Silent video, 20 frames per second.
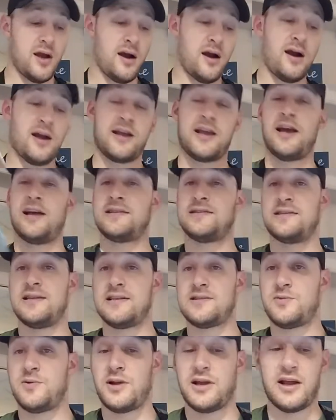Alright guys,
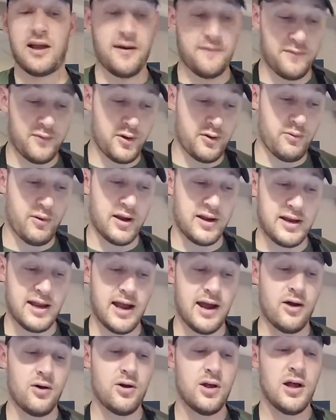that's what I got for you right
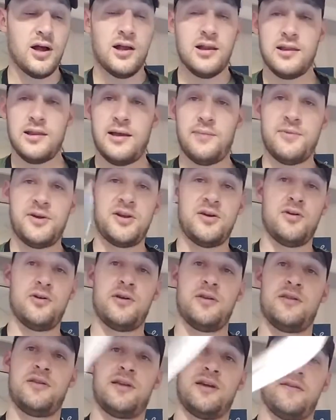now. Let me know what
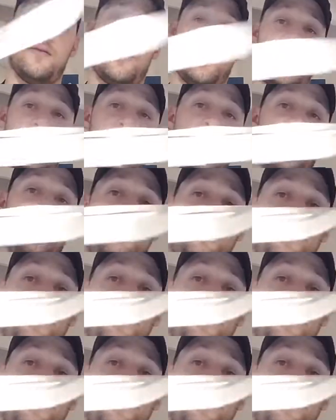you think of the knife.